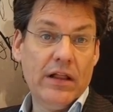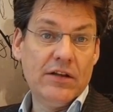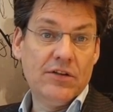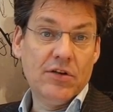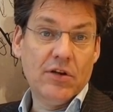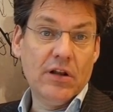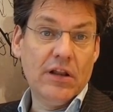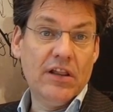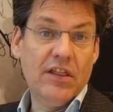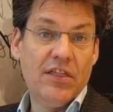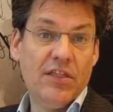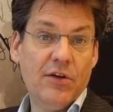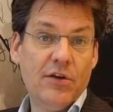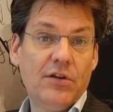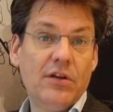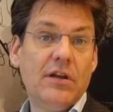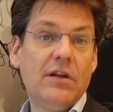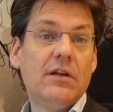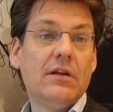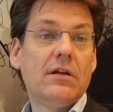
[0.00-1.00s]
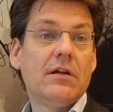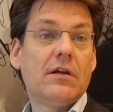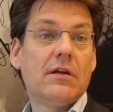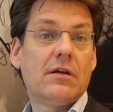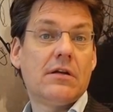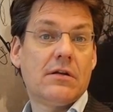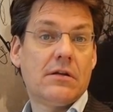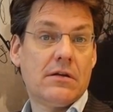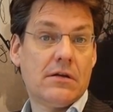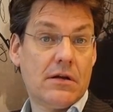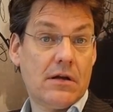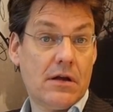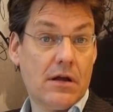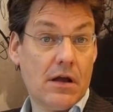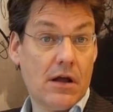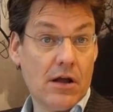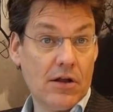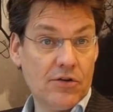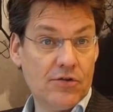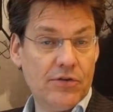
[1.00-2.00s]
totally 13
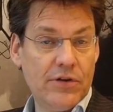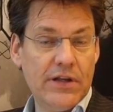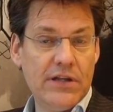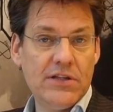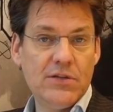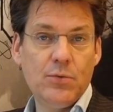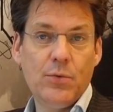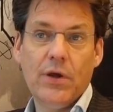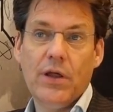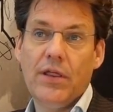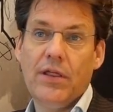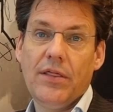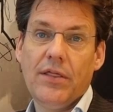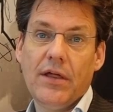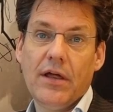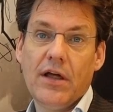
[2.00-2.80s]
countries with